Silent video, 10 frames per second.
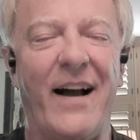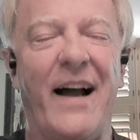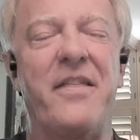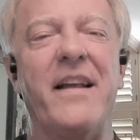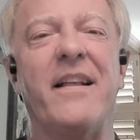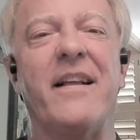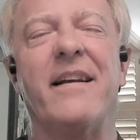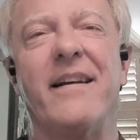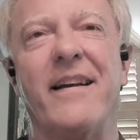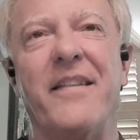I think
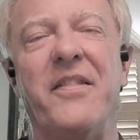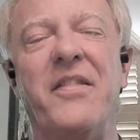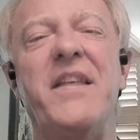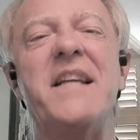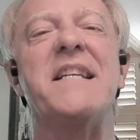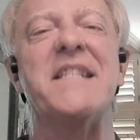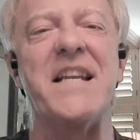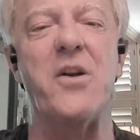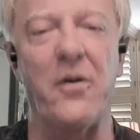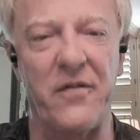this is
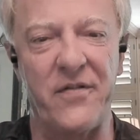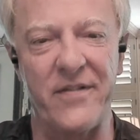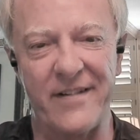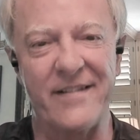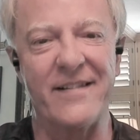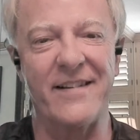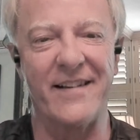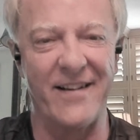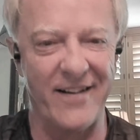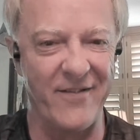enough
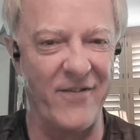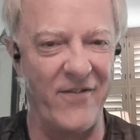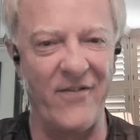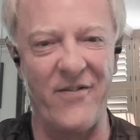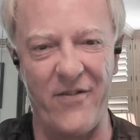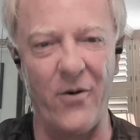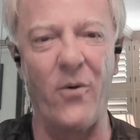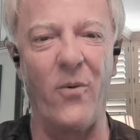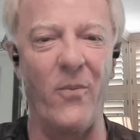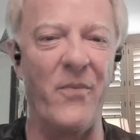
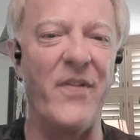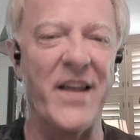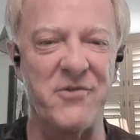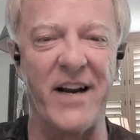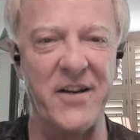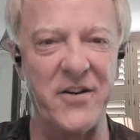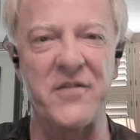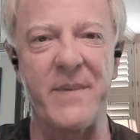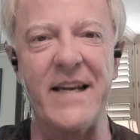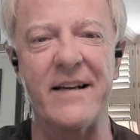for this range
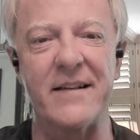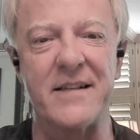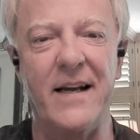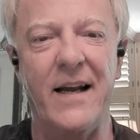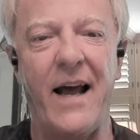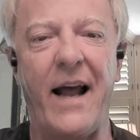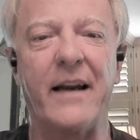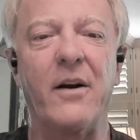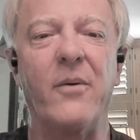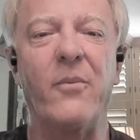of speakers.
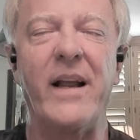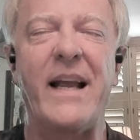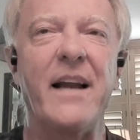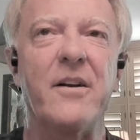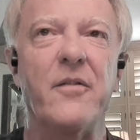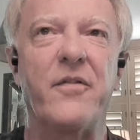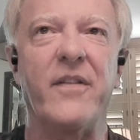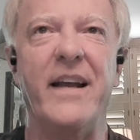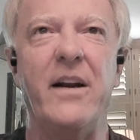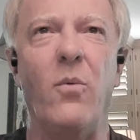And we kind
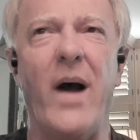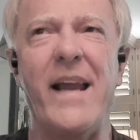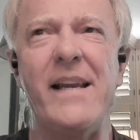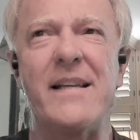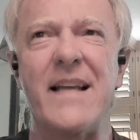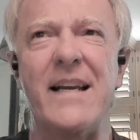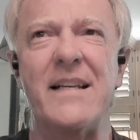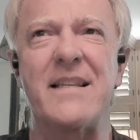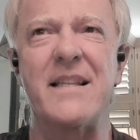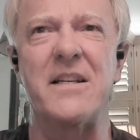of, in a way, said
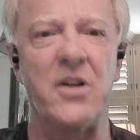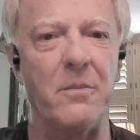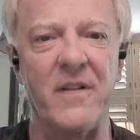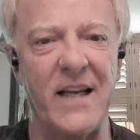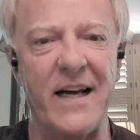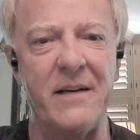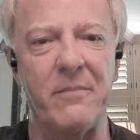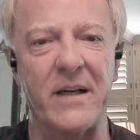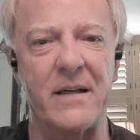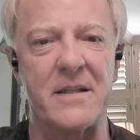it's the top of the
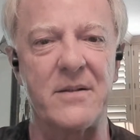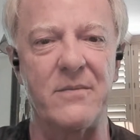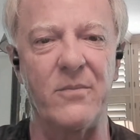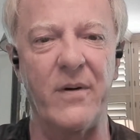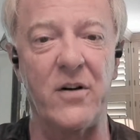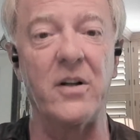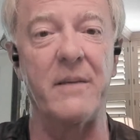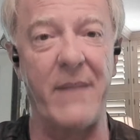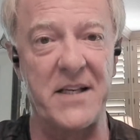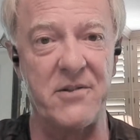line because we call
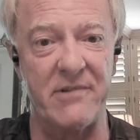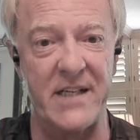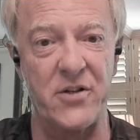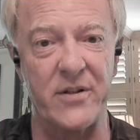it Master Edition.